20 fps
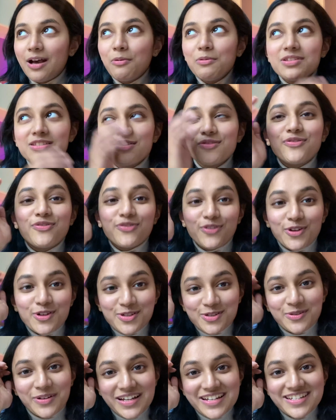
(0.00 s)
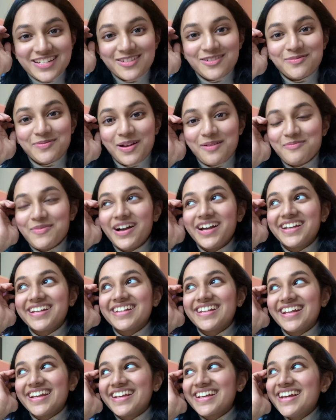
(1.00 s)
was the first question on my mind.
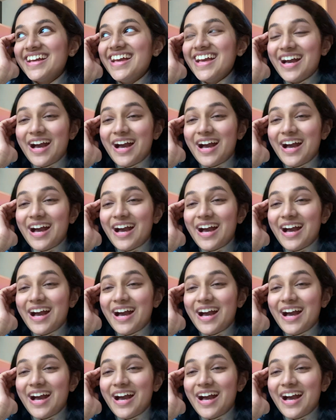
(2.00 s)
Like,